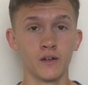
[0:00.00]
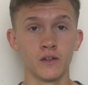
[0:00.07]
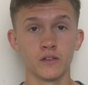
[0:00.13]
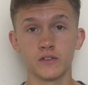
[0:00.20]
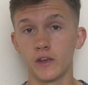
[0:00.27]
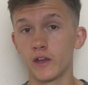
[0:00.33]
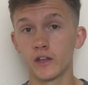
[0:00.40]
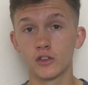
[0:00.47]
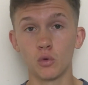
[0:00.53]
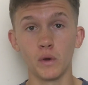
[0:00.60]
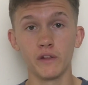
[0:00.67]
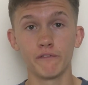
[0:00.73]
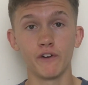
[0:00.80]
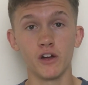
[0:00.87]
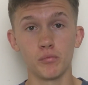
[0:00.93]
Say
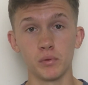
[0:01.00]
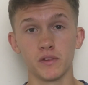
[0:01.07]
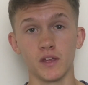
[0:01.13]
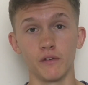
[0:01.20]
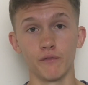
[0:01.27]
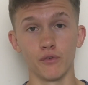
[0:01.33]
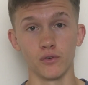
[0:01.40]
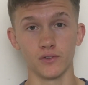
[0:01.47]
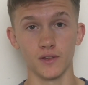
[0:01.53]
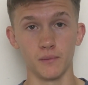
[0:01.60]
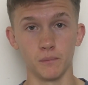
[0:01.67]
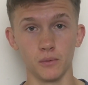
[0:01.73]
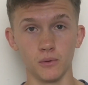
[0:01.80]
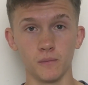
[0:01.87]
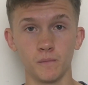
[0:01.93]
25% for
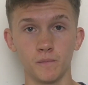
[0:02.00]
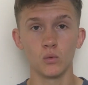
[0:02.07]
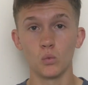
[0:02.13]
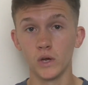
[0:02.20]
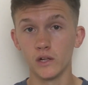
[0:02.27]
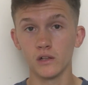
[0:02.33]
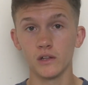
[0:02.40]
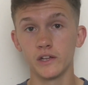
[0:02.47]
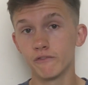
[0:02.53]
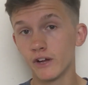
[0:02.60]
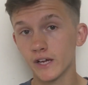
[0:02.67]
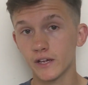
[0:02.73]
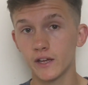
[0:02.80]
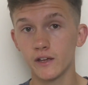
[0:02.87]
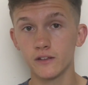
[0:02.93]
example. Well, in
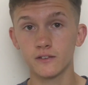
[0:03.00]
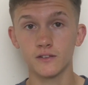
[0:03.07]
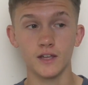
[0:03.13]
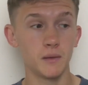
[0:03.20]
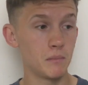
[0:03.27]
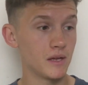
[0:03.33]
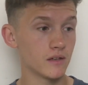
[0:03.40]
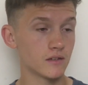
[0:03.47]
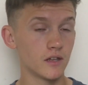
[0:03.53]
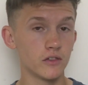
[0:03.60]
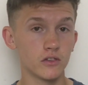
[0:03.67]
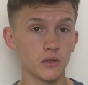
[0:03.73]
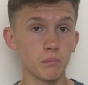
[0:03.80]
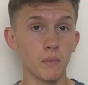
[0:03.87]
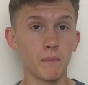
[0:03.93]
that case, it makes sense
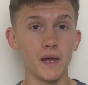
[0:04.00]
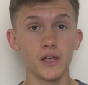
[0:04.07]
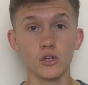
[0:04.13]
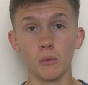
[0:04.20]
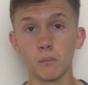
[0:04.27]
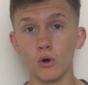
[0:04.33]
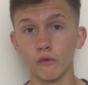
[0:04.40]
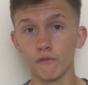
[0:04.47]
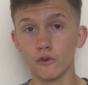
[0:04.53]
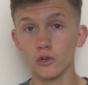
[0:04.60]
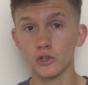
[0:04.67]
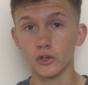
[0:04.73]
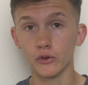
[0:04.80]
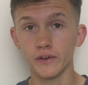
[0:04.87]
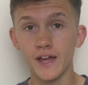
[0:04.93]
to prepare your
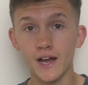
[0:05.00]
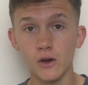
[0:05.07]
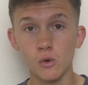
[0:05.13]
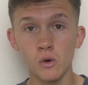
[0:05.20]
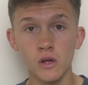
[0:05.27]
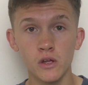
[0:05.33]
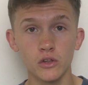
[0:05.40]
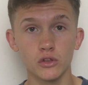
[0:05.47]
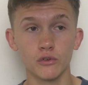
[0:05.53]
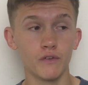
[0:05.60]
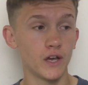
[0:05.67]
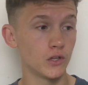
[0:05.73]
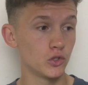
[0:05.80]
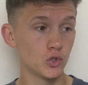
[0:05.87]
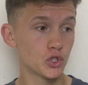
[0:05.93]
portfolio now so
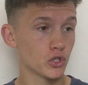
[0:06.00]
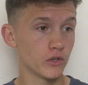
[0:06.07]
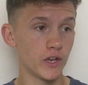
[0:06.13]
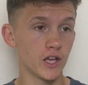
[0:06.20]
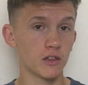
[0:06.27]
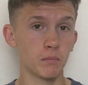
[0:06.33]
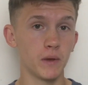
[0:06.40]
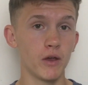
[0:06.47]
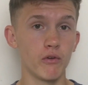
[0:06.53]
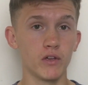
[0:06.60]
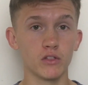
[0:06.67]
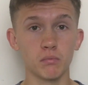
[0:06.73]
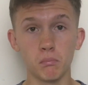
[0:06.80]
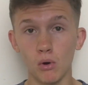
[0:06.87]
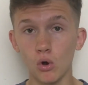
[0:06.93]
that you shouldn't
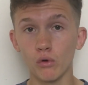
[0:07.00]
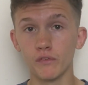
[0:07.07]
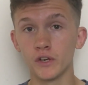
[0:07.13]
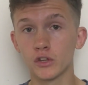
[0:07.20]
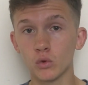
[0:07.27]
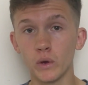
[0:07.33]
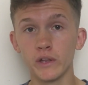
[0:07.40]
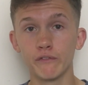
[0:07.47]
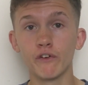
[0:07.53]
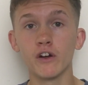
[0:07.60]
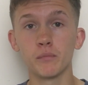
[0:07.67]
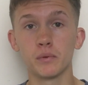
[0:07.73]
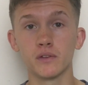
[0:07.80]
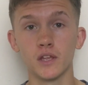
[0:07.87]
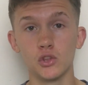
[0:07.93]
experience more than a
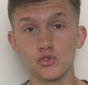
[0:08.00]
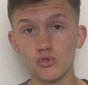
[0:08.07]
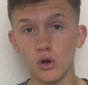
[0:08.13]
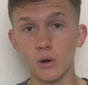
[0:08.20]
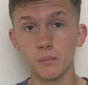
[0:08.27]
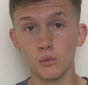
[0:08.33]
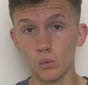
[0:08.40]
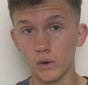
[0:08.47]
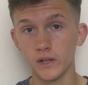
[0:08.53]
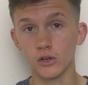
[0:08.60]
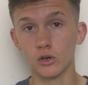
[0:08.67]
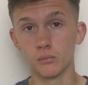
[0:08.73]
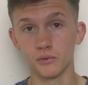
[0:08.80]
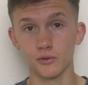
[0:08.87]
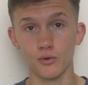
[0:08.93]
25% drop when it comes